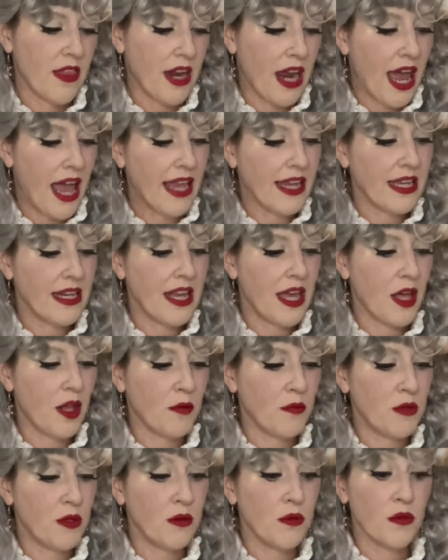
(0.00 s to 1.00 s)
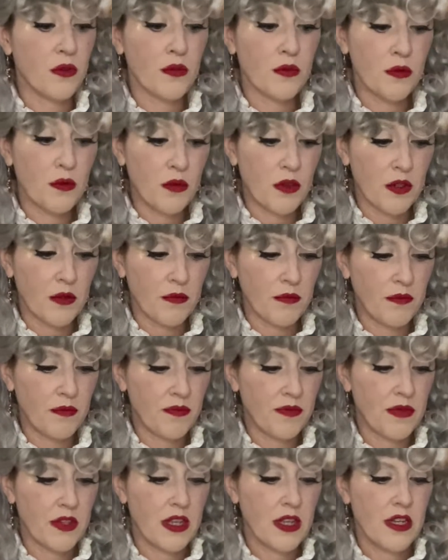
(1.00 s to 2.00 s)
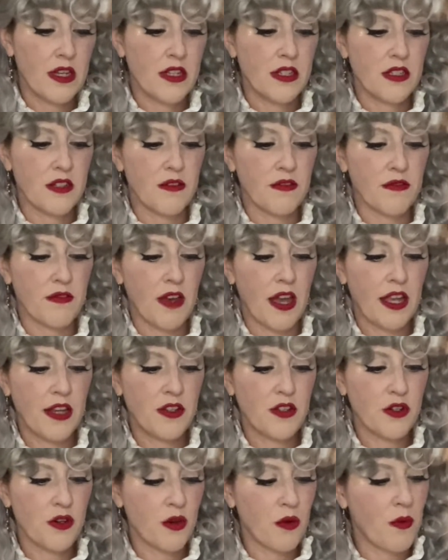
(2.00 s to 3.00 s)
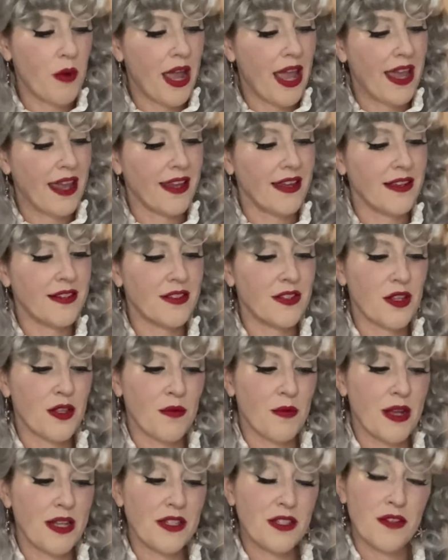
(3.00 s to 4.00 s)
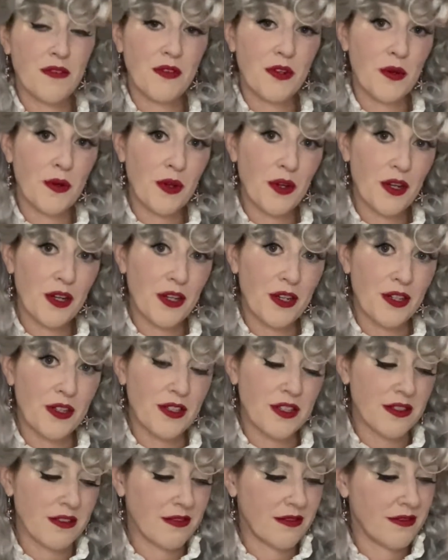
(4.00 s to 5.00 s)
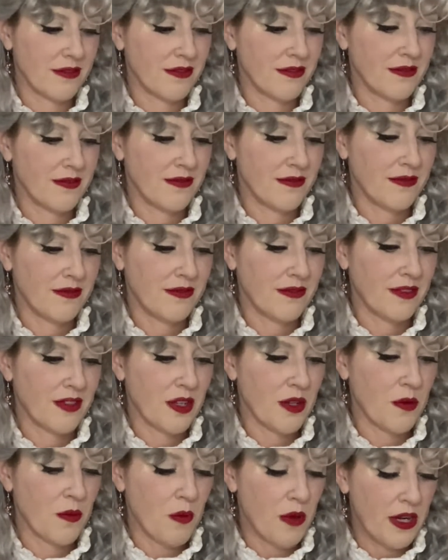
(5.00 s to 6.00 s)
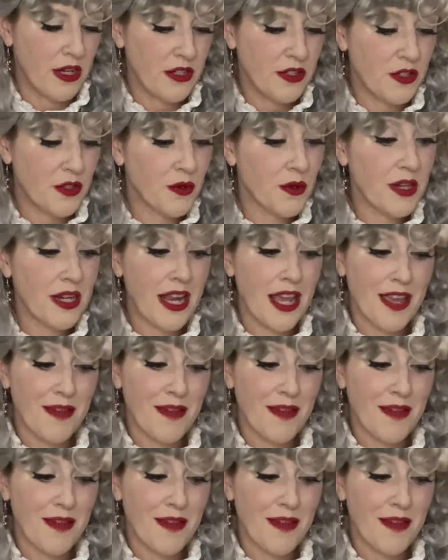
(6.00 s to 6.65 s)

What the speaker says: I can help you through them to find your way to the rest of your herd. What is your name,